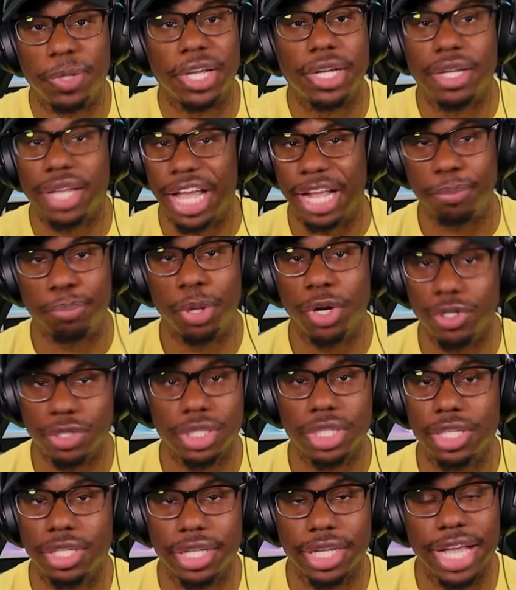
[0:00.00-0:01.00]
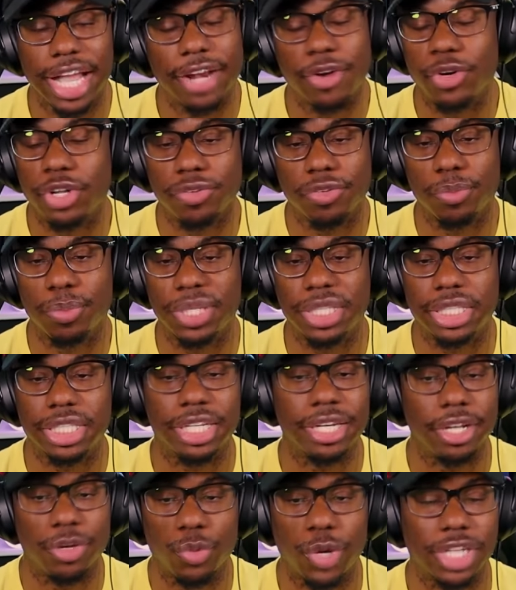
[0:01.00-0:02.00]
but like personally, I don't even be
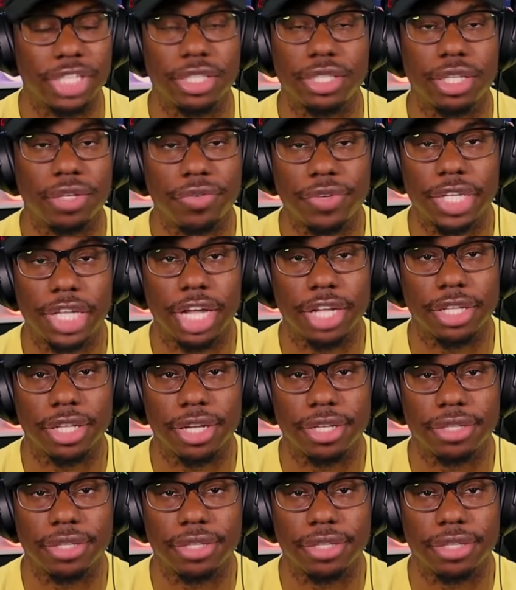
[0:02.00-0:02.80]
sitting and watching T V like